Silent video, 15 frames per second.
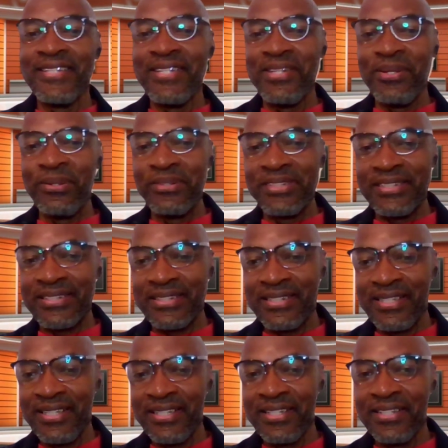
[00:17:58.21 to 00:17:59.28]

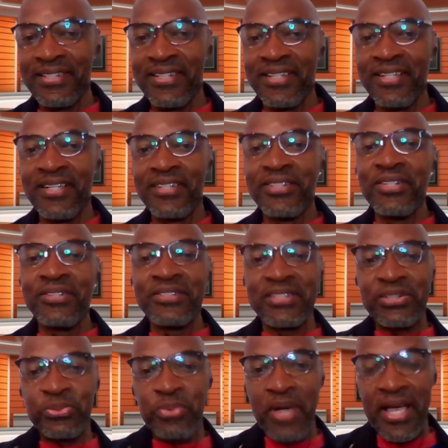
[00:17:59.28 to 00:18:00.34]
denotes not
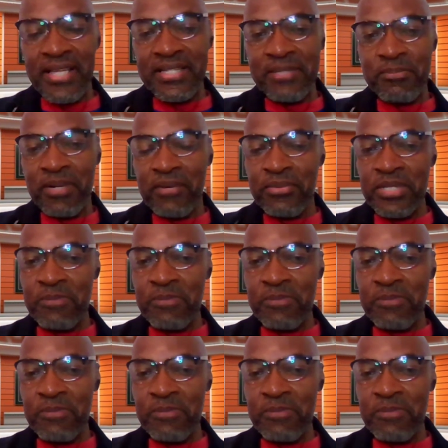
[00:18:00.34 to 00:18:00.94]
just rights, but